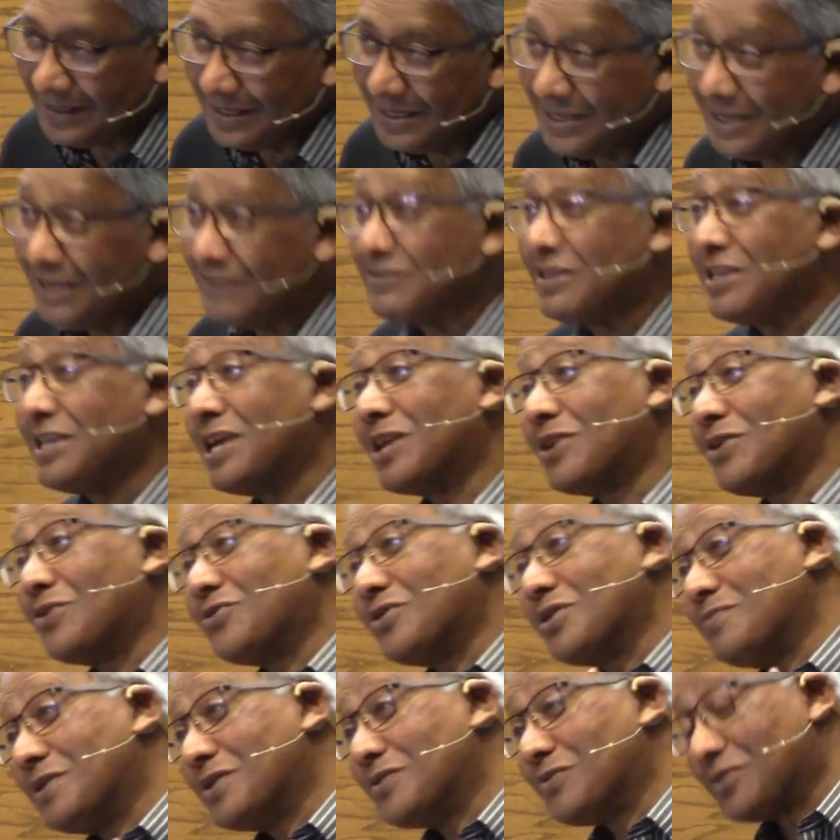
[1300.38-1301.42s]
If the yellow
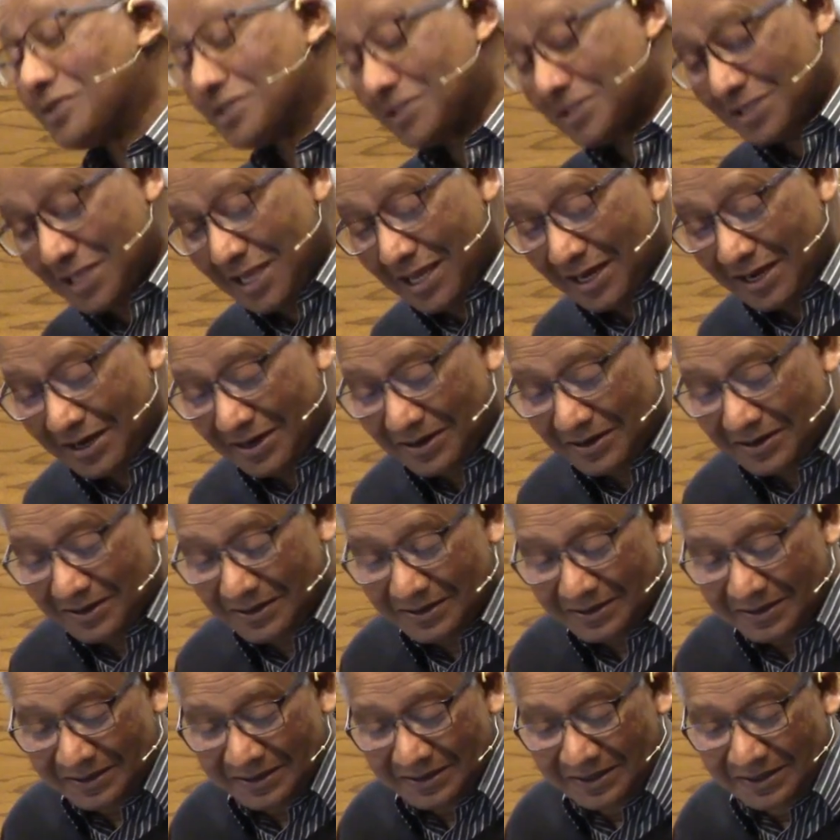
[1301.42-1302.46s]
ribbon was there,
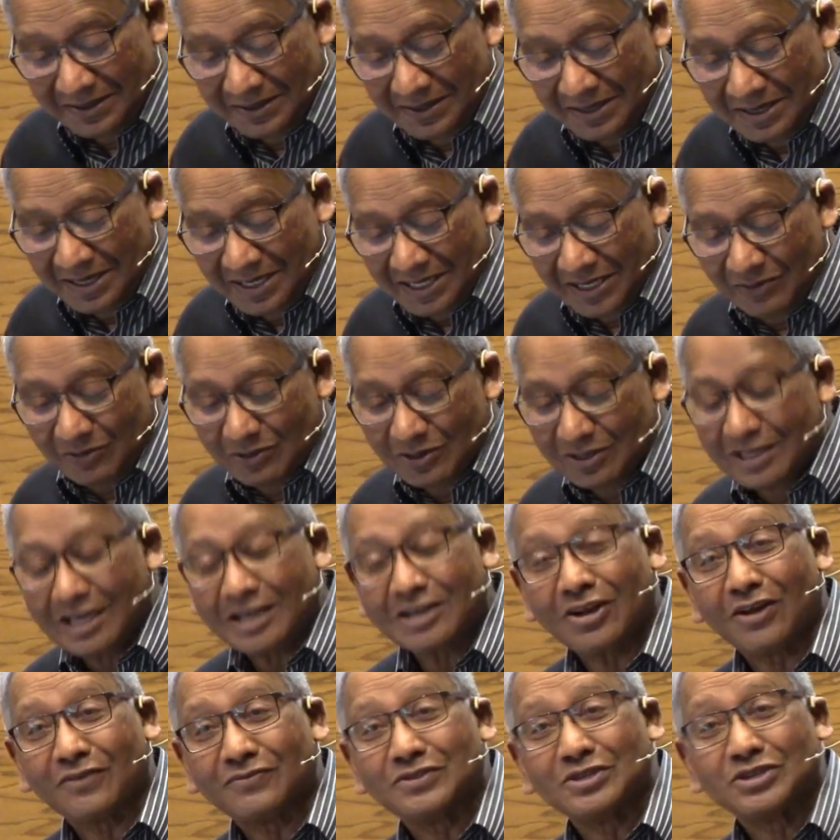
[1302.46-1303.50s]
he would get
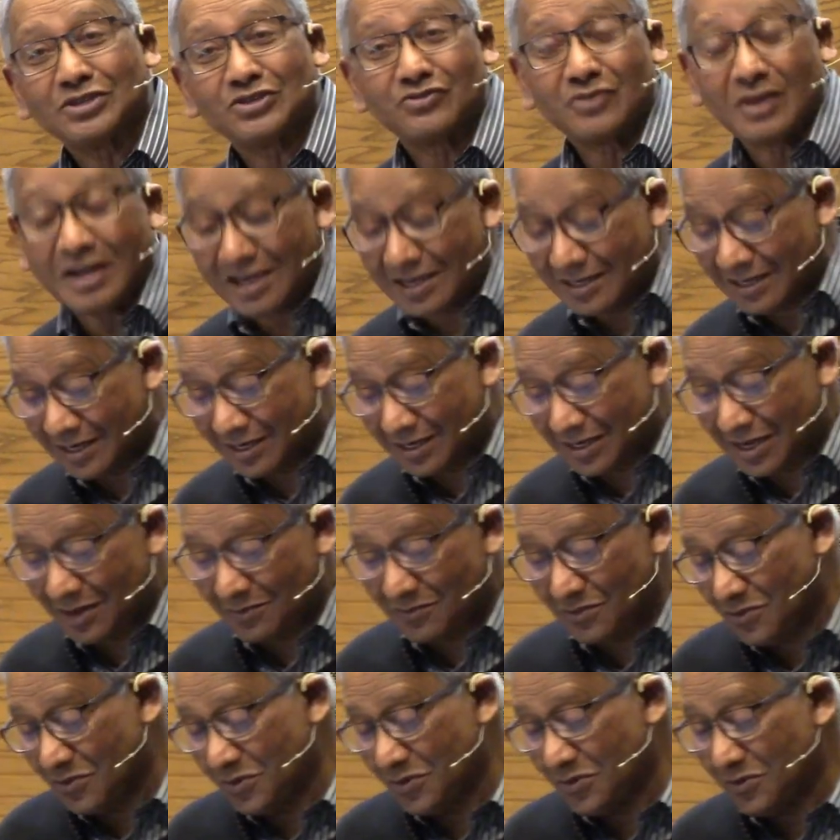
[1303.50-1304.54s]
off the train and come
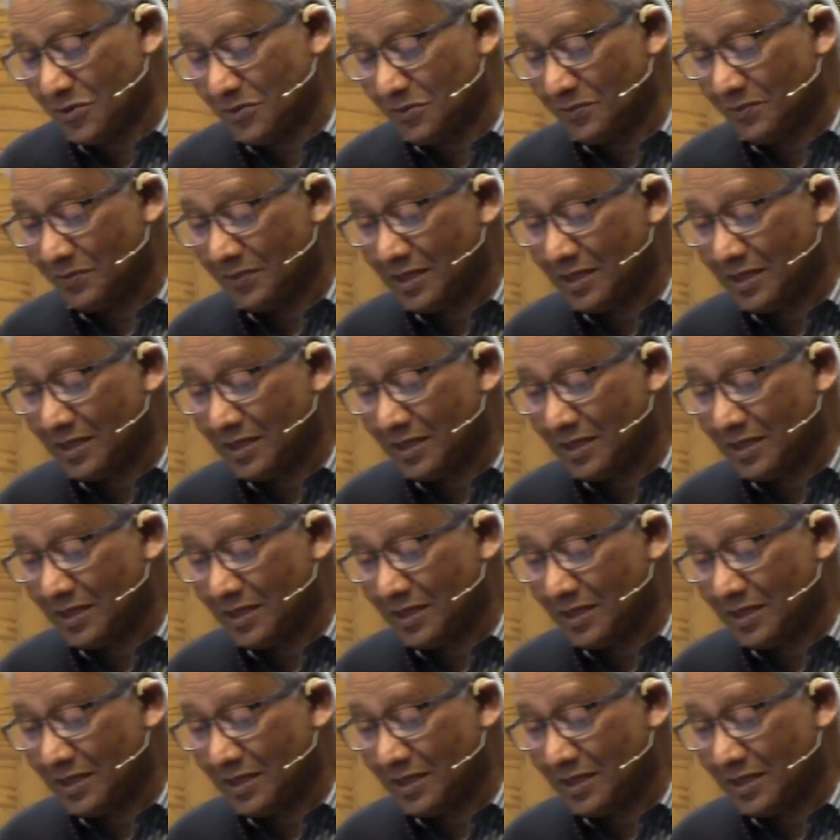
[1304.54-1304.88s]
home.